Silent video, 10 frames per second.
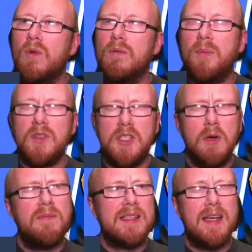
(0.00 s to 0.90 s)
but two of
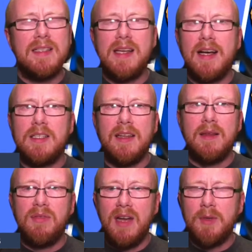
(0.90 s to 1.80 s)
my sites actually they
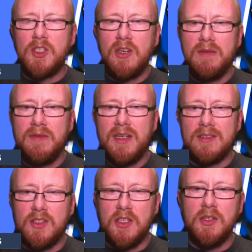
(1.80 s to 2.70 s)
pretty much
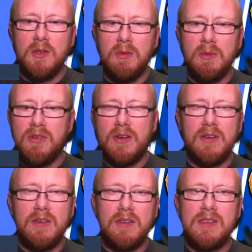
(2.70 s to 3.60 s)
cover two
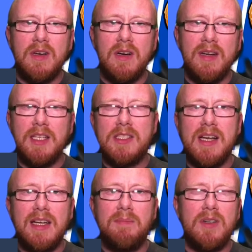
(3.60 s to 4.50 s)
products on each
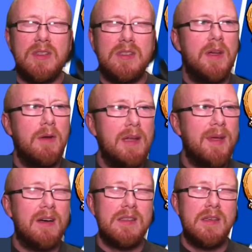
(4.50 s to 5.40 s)
site, but it's purely
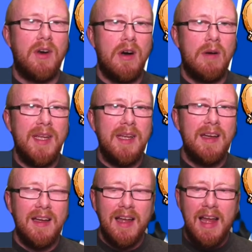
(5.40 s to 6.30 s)
because of the hobby.
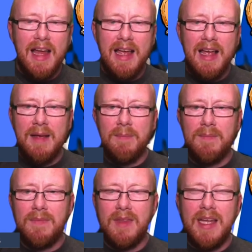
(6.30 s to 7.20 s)
Um,
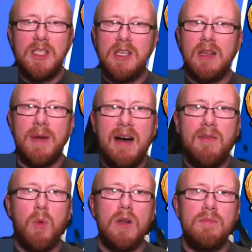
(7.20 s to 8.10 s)
each of them have
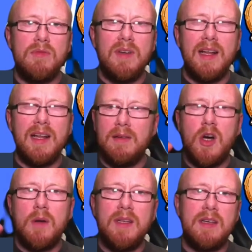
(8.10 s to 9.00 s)
one like a
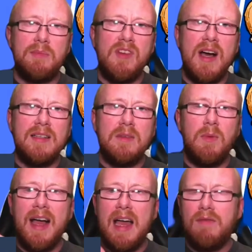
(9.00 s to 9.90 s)
dominant brand
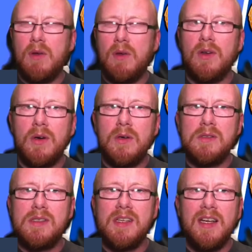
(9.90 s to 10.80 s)
where everyone
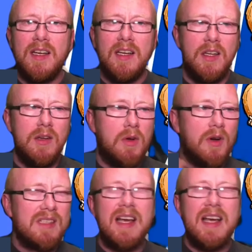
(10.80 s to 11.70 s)
knows you have got.
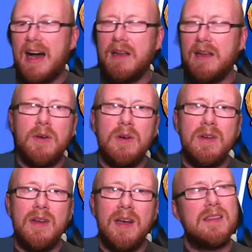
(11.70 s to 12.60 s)
It's like iPhone.
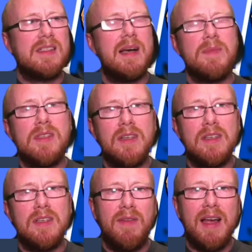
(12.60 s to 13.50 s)
I know Samsung and
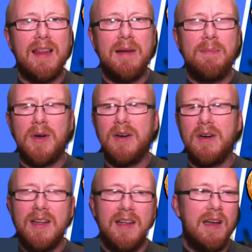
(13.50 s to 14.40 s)
stuff like that, but
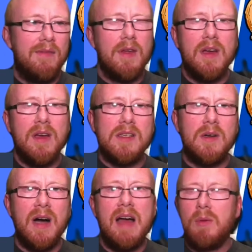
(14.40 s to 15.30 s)
a few years ago,
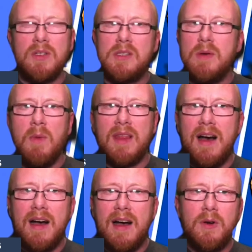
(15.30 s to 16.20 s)
everyone just went with
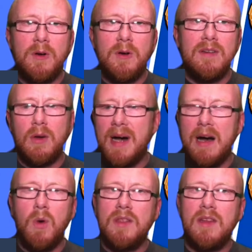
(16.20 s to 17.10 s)
iPhone, no matter
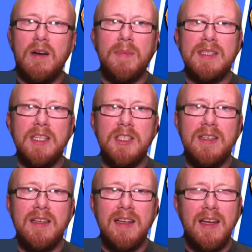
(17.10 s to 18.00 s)
what the
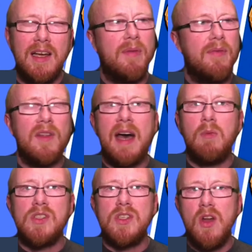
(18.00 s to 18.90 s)
competition. And before that, it
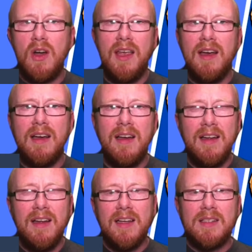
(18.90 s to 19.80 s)
was Nokia.
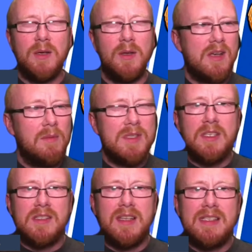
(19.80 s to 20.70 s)
So there's always
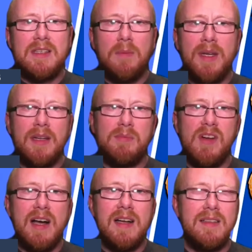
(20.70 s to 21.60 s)
just this dominant
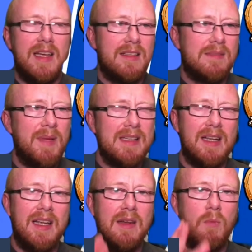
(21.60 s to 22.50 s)
brand, and then it's
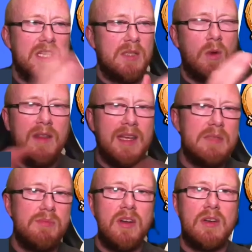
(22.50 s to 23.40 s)
basically which one of these
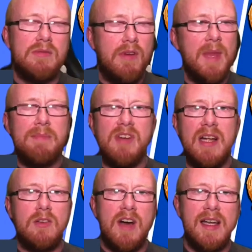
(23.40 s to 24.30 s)
products from that
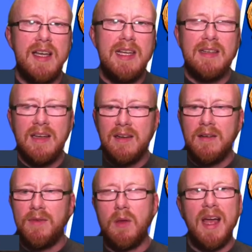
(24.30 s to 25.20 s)
brand do I need
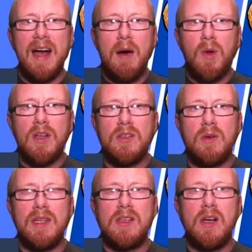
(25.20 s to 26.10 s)
for the way I want to do
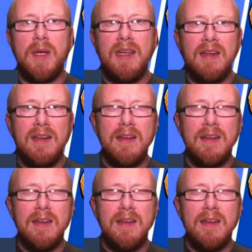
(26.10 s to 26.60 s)
this hobby.